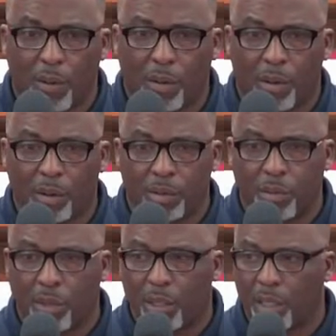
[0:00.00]

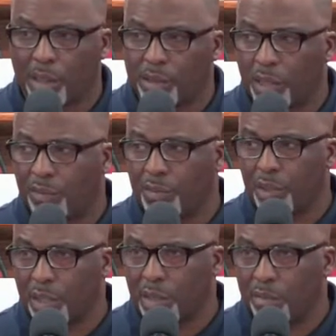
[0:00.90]
tomorrow night at 7
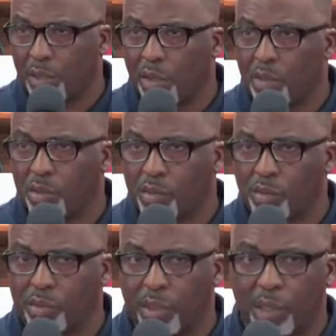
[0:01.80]
p.m. and also
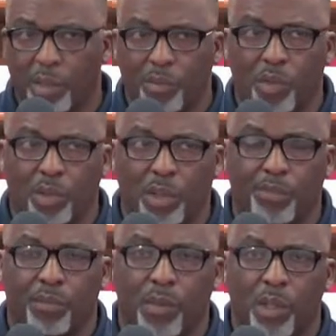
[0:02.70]
Saturday morning
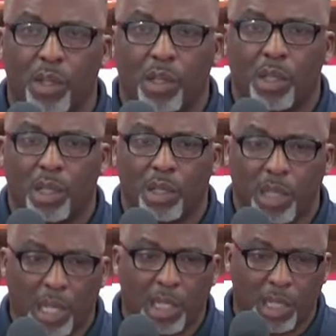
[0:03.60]
at
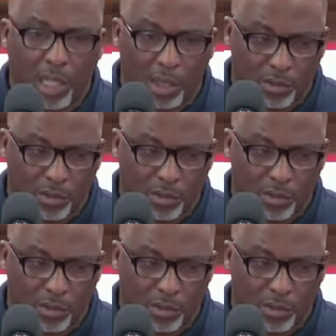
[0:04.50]
9 a.m.